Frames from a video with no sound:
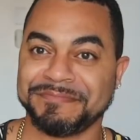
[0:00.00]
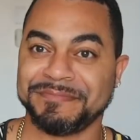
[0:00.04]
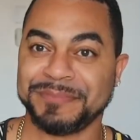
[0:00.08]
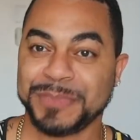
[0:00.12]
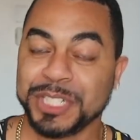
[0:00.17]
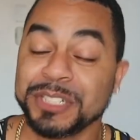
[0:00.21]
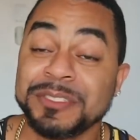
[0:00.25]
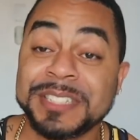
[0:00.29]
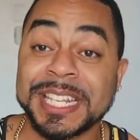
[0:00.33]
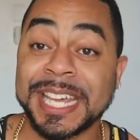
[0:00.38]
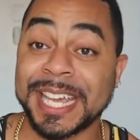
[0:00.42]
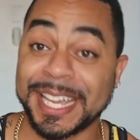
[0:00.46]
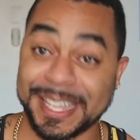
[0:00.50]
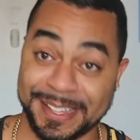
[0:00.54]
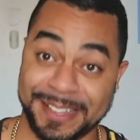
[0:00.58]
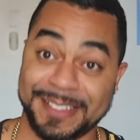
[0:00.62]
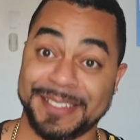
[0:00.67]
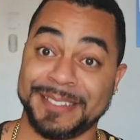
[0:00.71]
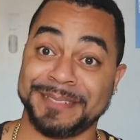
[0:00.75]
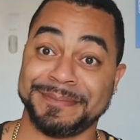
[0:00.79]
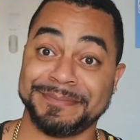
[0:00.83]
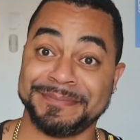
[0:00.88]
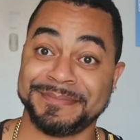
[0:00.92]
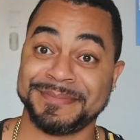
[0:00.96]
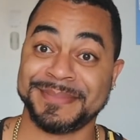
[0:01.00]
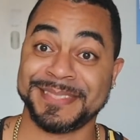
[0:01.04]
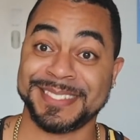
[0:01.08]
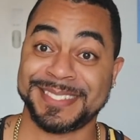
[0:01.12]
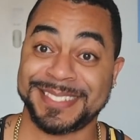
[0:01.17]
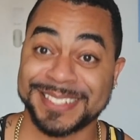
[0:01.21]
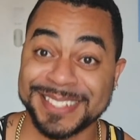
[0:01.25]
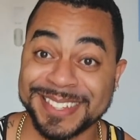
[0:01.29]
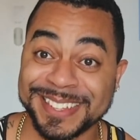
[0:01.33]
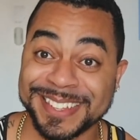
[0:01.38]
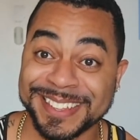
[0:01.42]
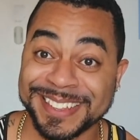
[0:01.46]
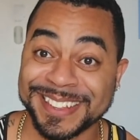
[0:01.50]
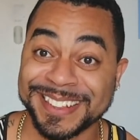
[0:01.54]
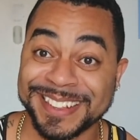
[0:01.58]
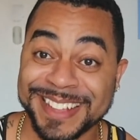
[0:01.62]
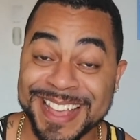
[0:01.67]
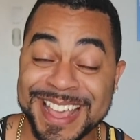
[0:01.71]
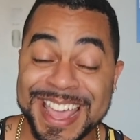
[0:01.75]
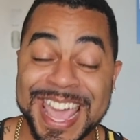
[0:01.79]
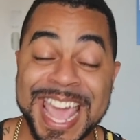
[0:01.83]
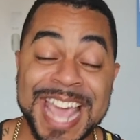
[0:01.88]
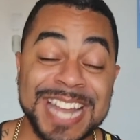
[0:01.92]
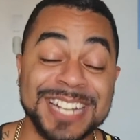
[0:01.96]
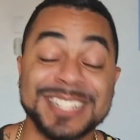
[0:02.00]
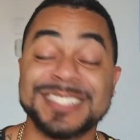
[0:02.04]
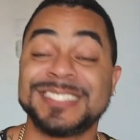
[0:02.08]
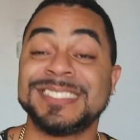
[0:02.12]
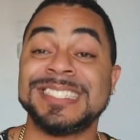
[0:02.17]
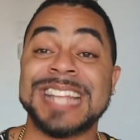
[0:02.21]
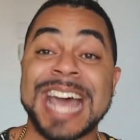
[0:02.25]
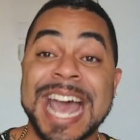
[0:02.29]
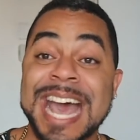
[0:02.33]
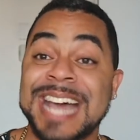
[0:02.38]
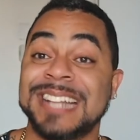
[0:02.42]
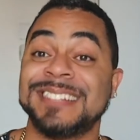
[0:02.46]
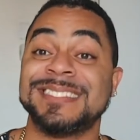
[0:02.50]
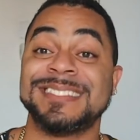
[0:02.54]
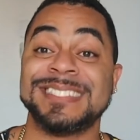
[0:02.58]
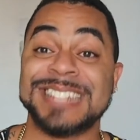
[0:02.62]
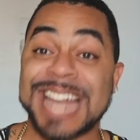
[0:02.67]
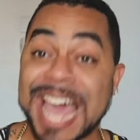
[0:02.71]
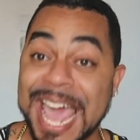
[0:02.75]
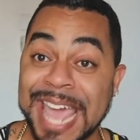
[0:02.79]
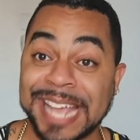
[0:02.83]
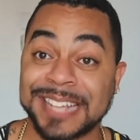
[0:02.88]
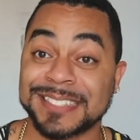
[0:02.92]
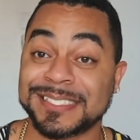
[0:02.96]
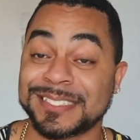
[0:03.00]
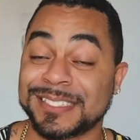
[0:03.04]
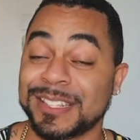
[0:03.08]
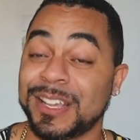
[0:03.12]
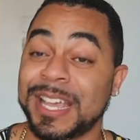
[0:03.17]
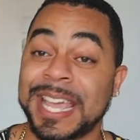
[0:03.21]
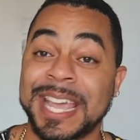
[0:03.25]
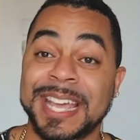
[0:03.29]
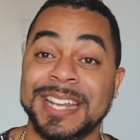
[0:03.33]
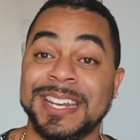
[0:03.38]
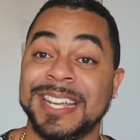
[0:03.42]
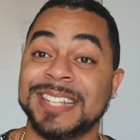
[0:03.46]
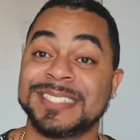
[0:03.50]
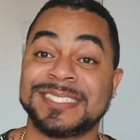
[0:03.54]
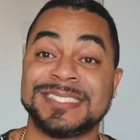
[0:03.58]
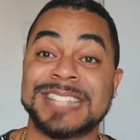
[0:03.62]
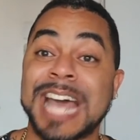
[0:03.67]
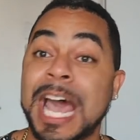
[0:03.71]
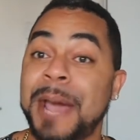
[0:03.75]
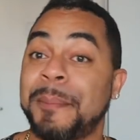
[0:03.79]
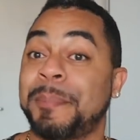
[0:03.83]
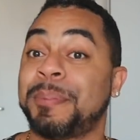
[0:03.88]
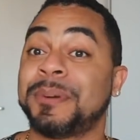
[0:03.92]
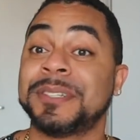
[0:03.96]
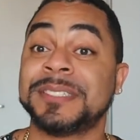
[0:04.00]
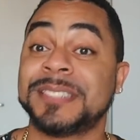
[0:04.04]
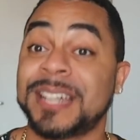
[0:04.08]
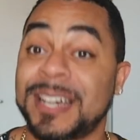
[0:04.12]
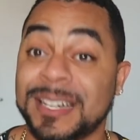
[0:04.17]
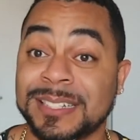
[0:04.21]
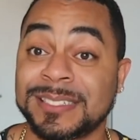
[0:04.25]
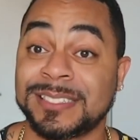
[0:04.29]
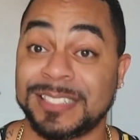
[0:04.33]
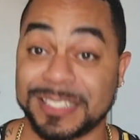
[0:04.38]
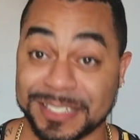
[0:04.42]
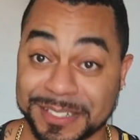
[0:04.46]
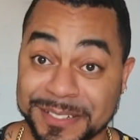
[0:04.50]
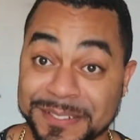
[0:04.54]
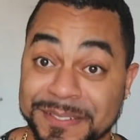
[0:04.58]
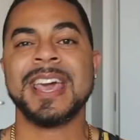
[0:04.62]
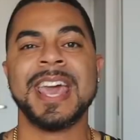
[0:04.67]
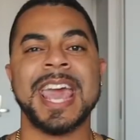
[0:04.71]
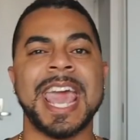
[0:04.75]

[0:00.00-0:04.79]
You did. And it's not nice and it's not productive.